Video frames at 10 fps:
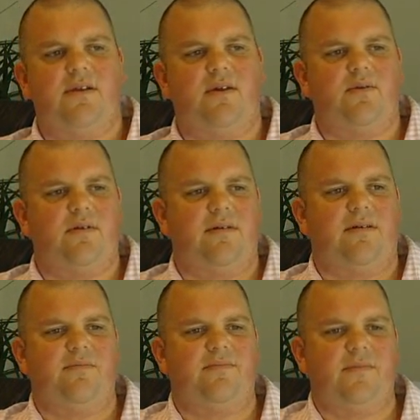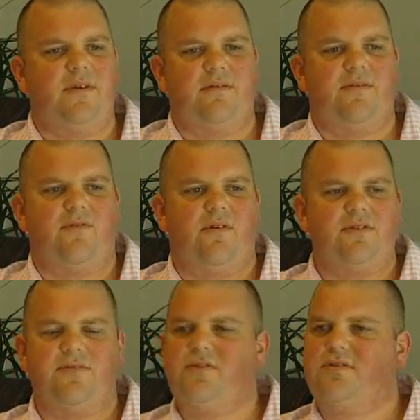that
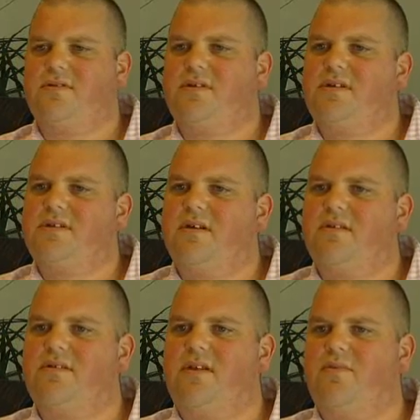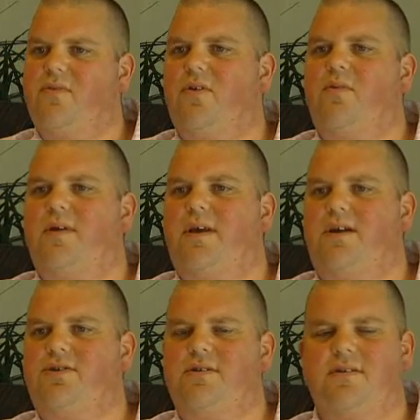rolls every 2 years, so that, my
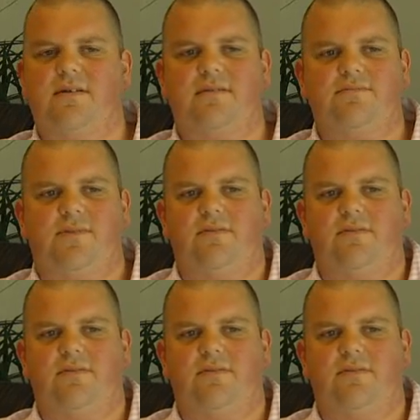obligations are,